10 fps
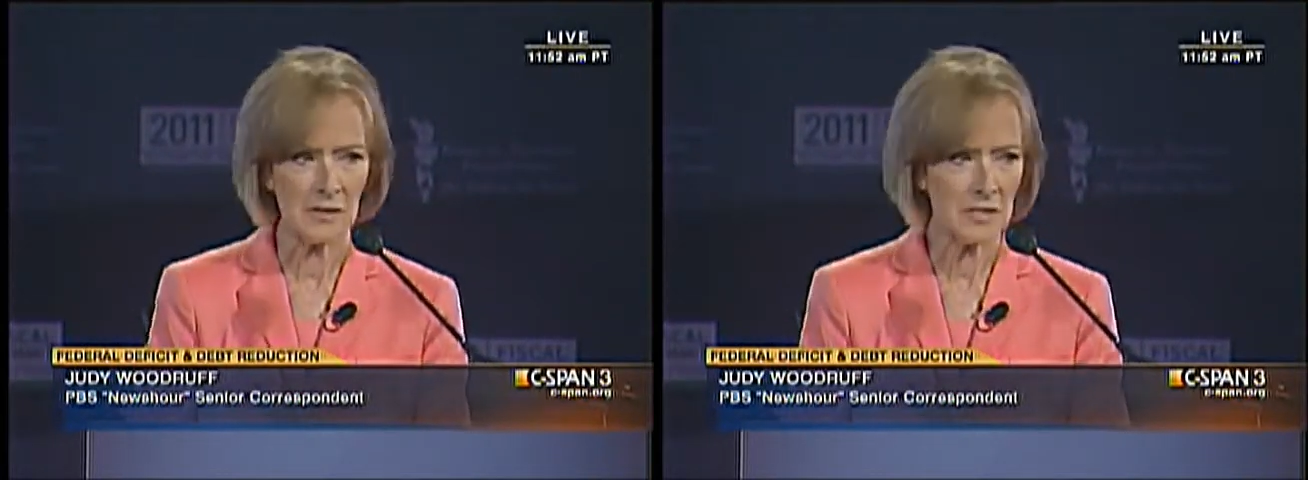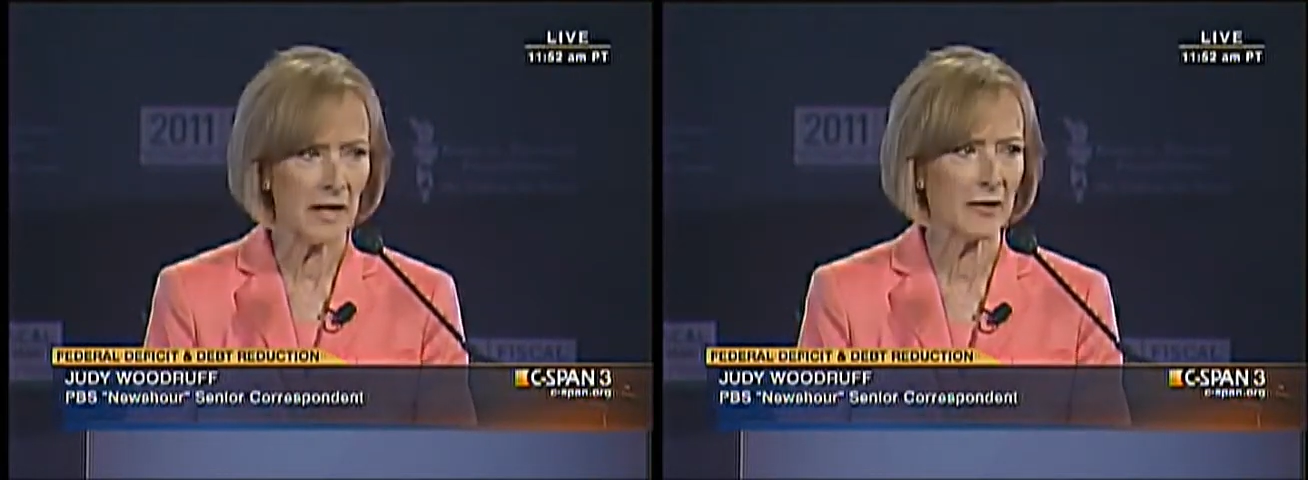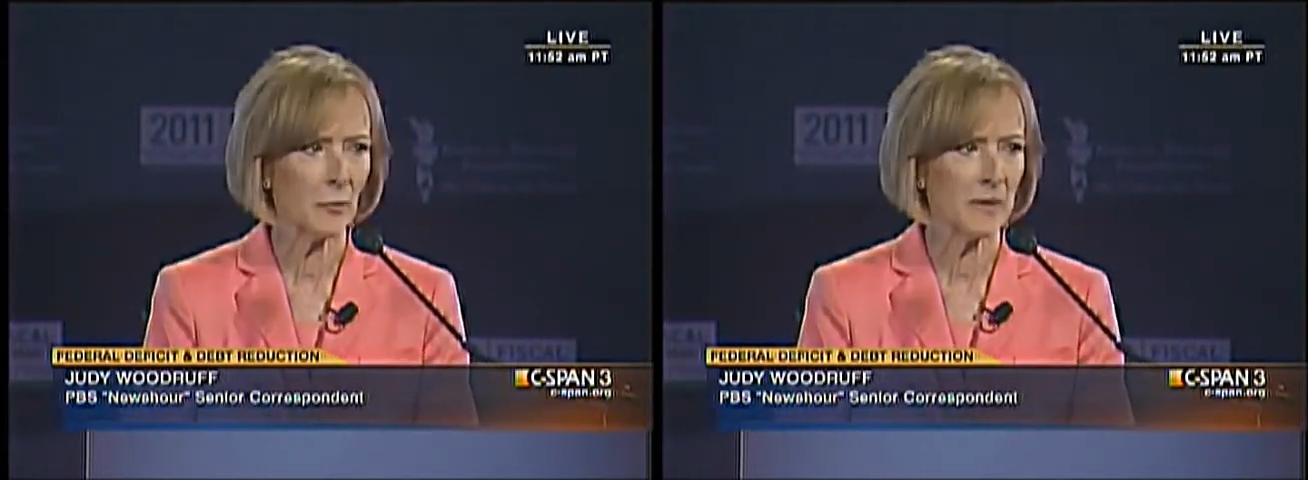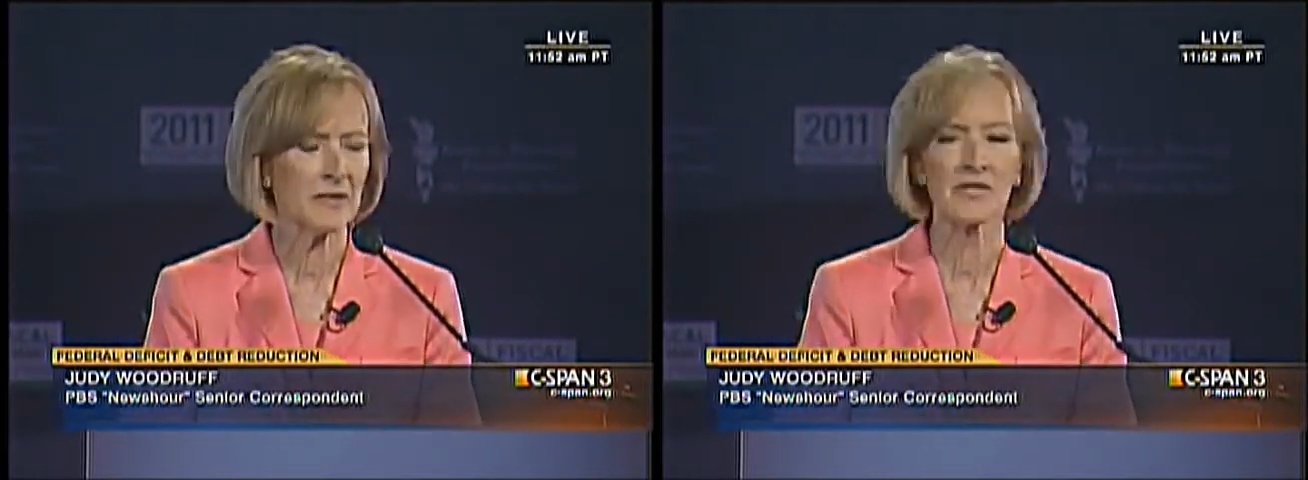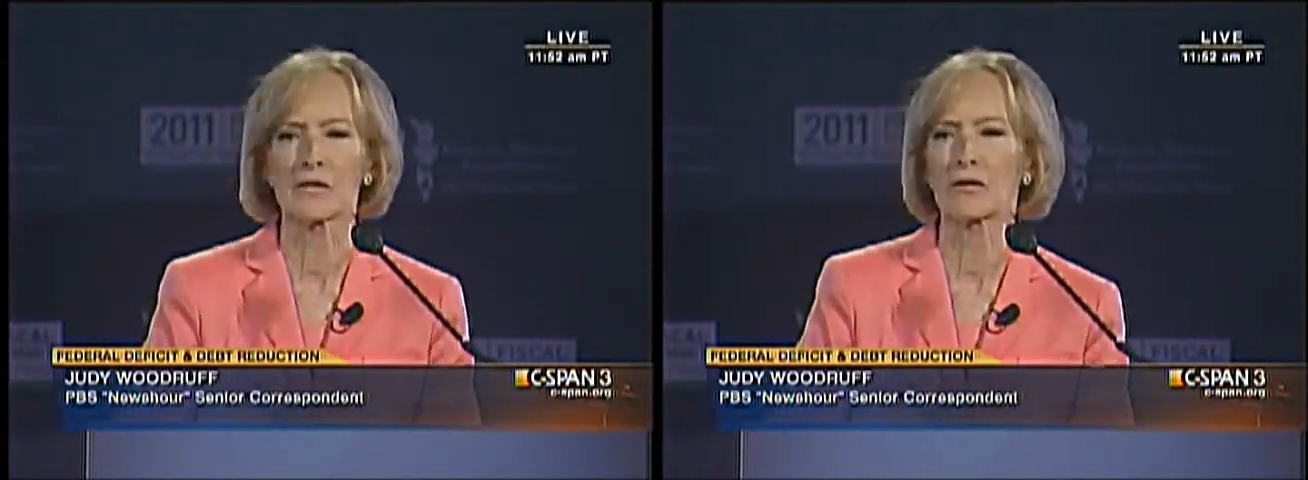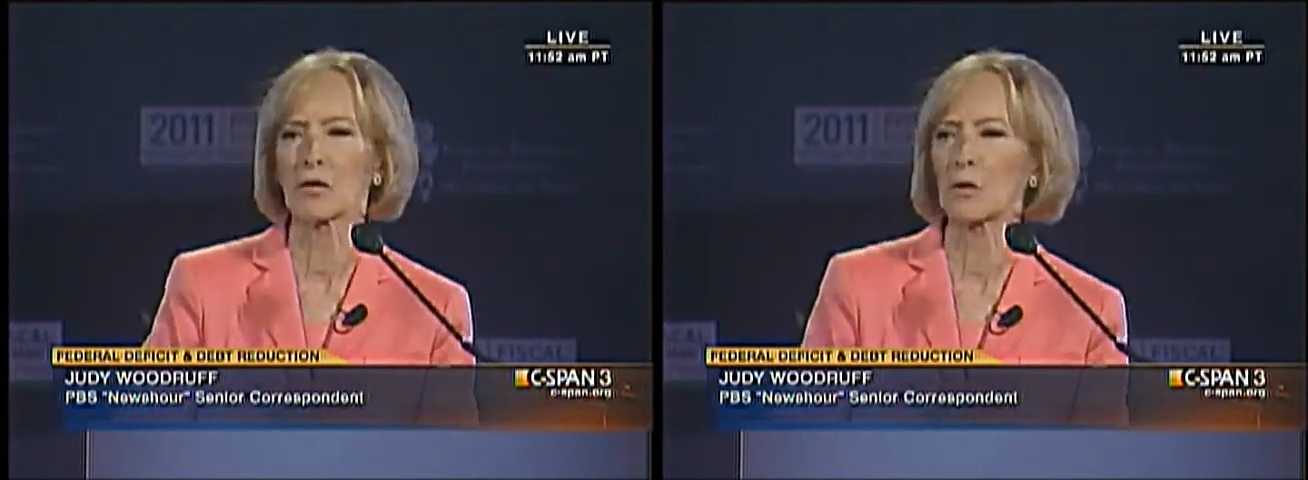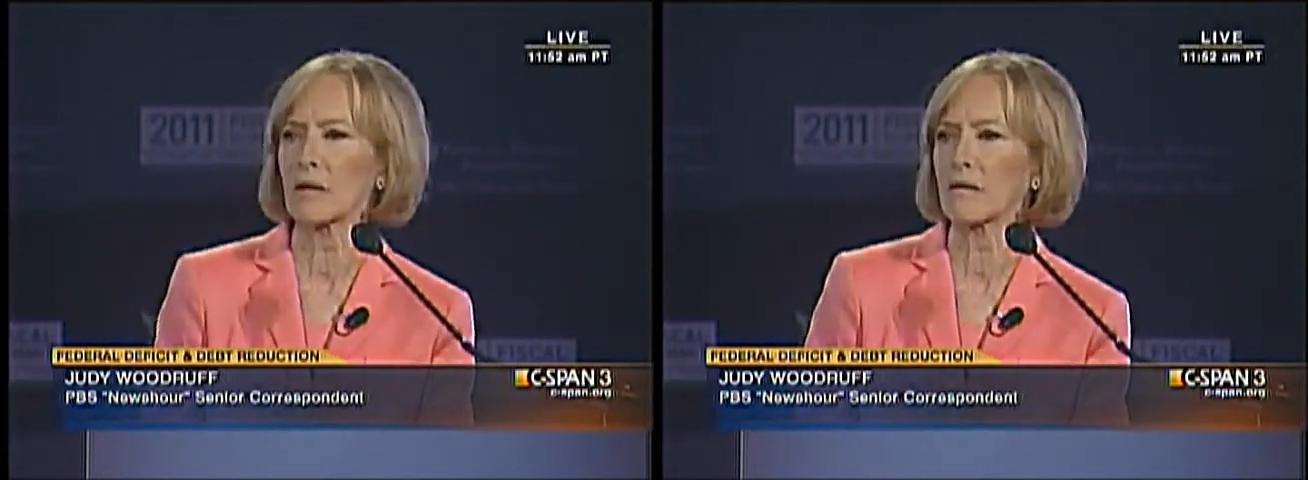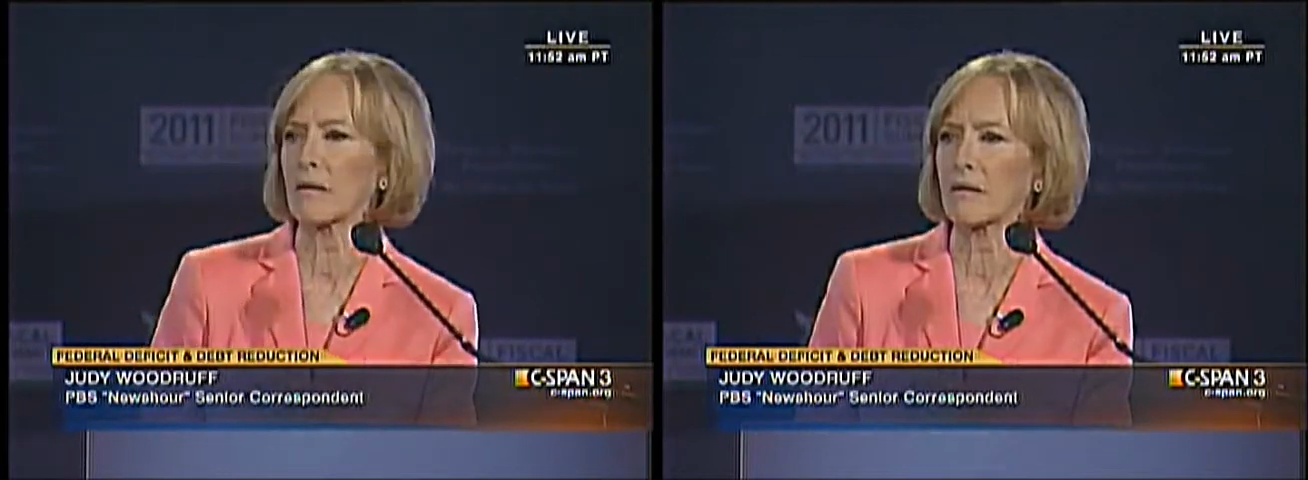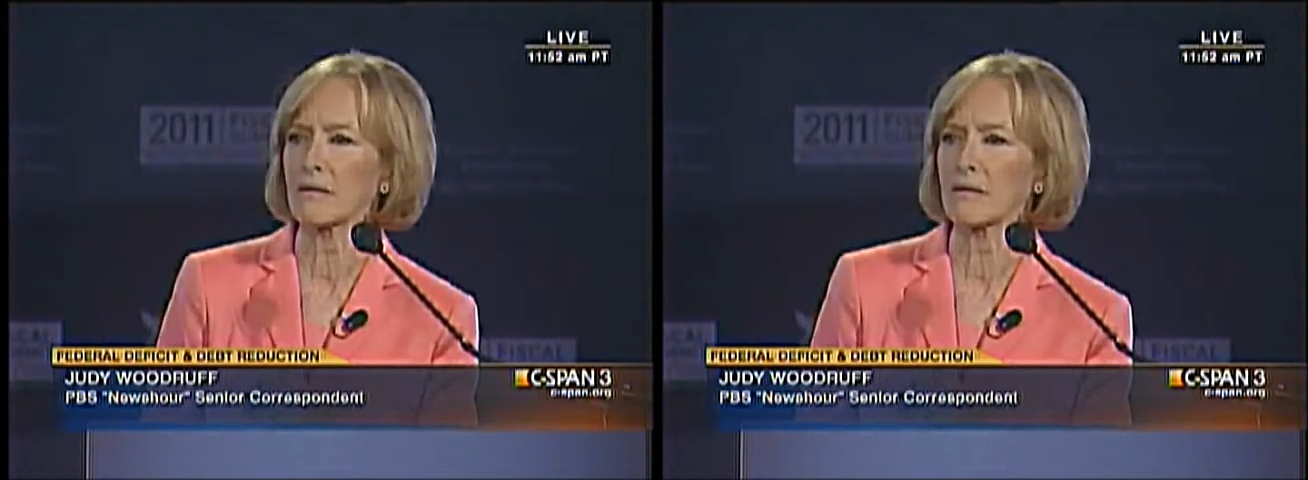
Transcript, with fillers: entitlements, including